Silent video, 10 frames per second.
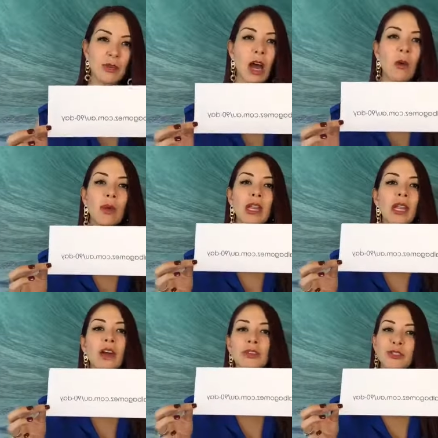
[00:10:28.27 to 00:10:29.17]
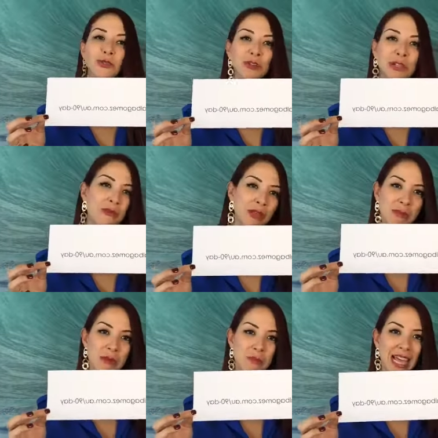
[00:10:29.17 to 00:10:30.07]
I would love you to read what
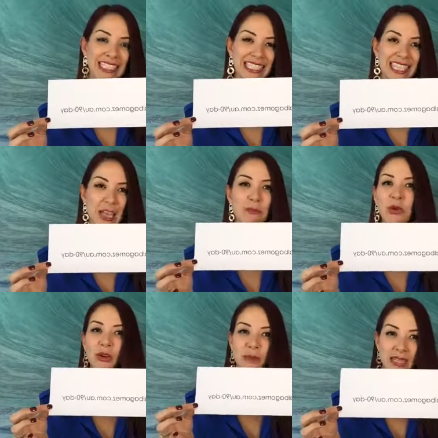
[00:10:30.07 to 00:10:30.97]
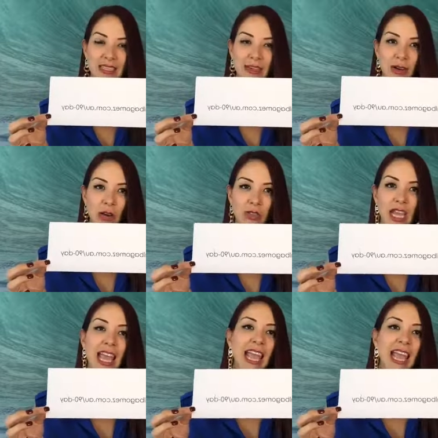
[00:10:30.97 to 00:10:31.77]
my 90-day program is about,